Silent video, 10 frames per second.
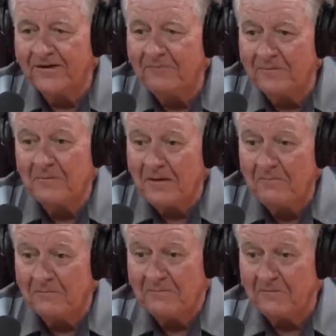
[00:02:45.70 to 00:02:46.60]
You know, it'd
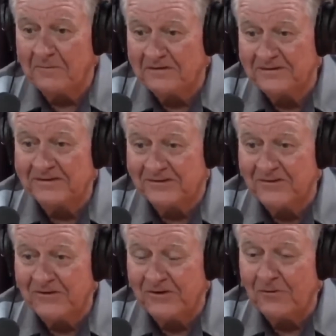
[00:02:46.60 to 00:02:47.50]
be, it'd be six
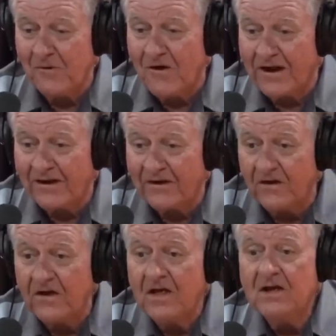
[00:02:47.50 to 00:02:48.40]
thirty in the morning."
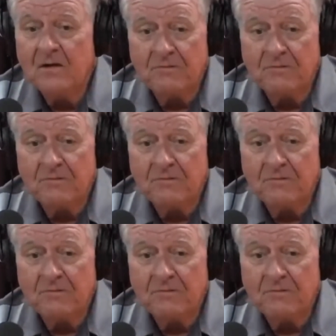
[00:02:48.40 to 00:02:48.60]
Right. Know?